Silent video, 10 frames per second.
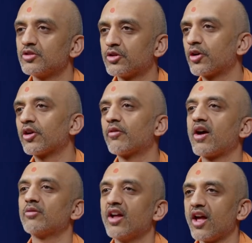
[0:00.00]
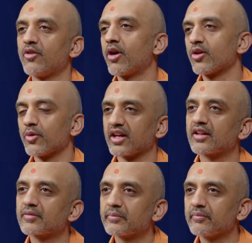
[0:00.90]
turn around, and run away.
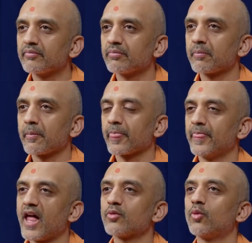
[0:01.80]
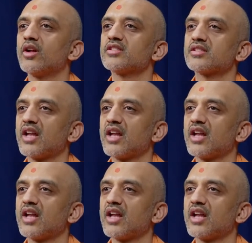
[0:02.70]
Not once,